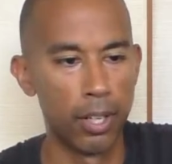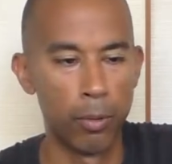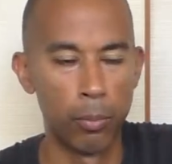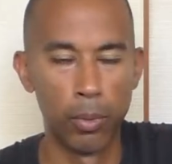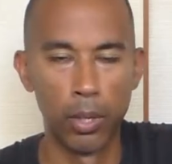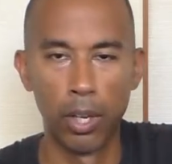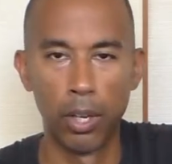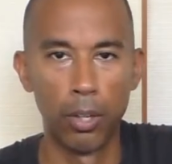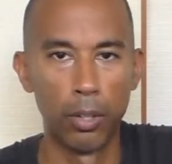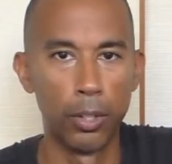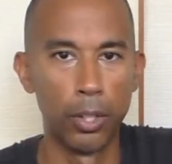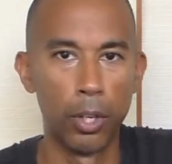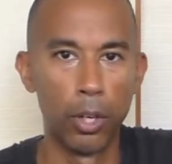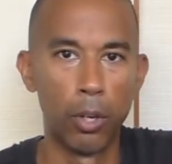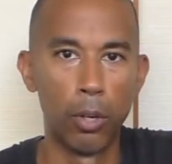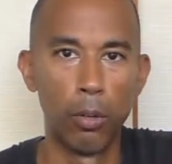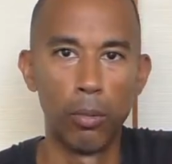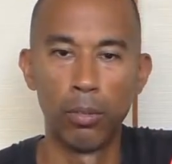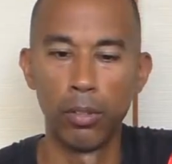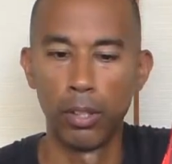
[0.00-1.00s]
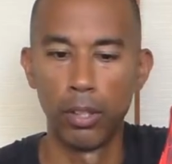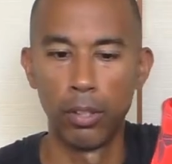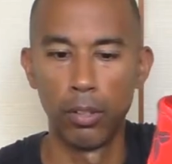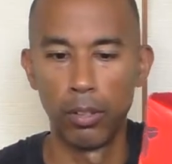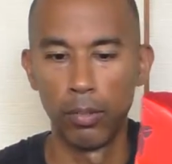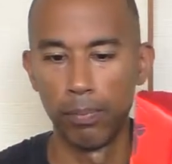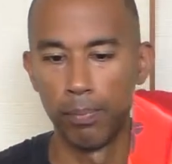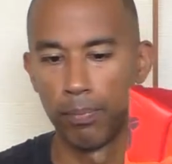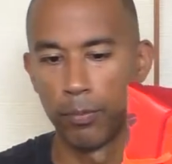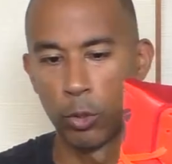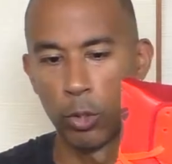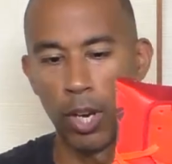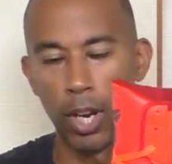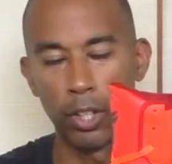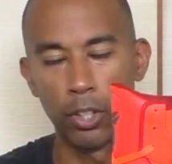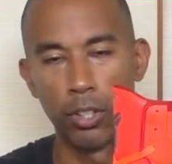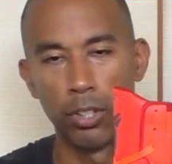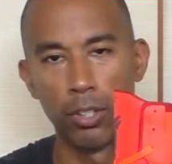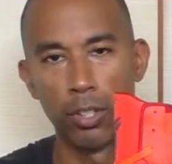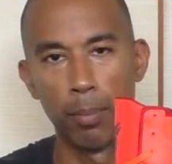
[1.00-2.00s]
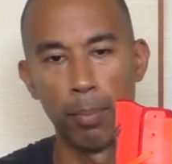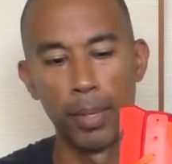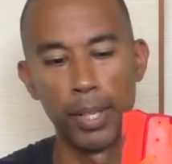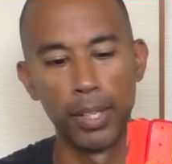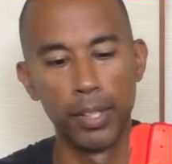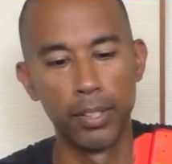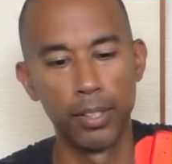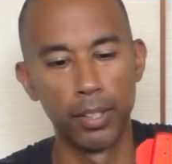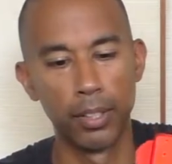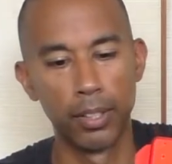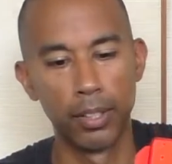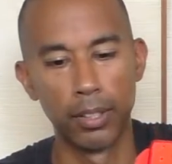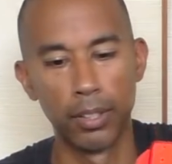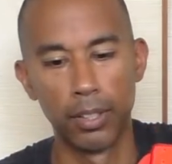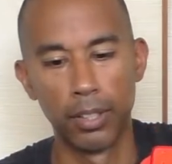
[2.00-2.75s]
We all know, you know, traction's amazing,